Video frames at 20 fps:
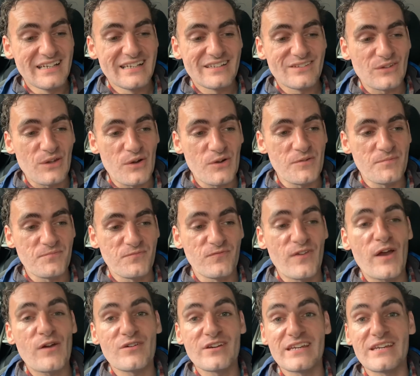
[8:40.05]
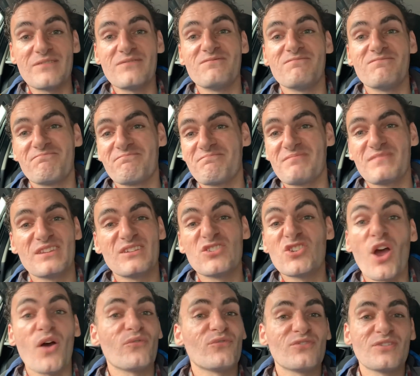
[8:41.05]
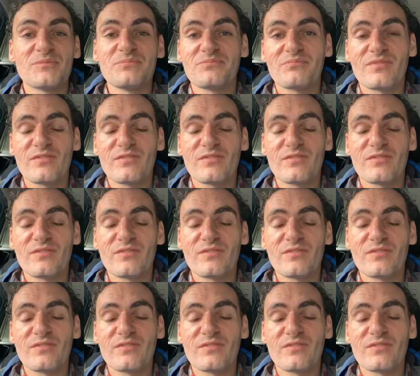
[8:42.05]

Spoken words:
So I'm very chuffed,